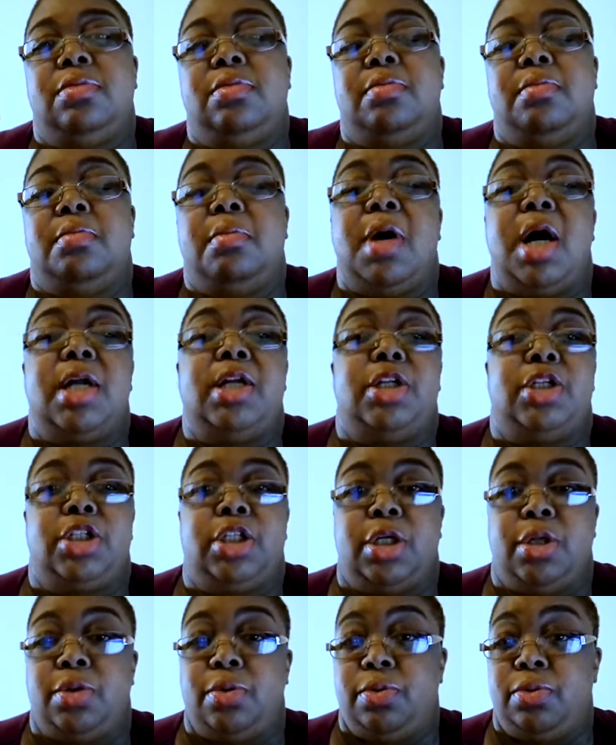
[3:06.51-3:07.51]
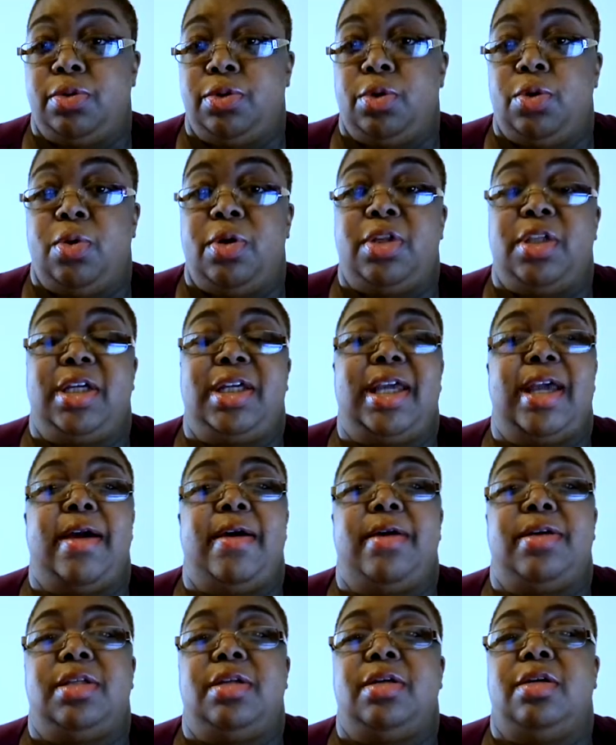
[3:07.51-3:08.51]
monotone, or the
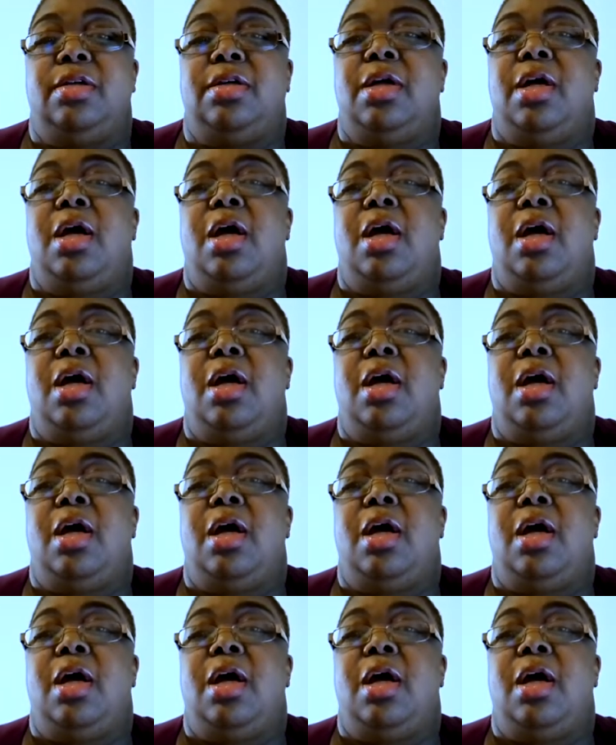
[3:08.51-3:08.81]
character